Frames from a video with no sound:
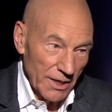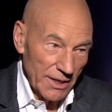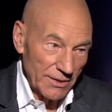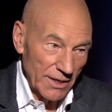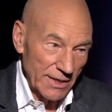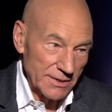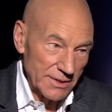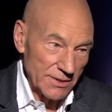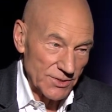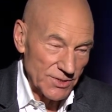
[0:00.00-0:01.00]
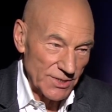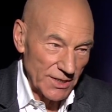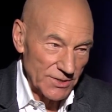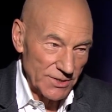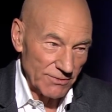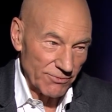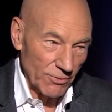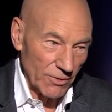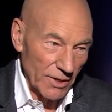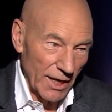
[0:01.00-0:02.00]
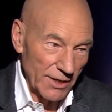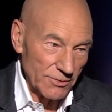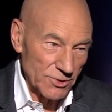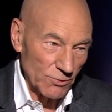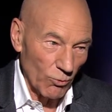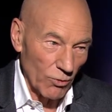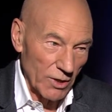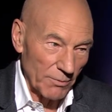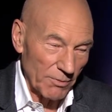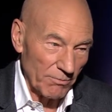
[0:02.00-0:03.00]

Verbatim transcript: In 1964, I used to walk up a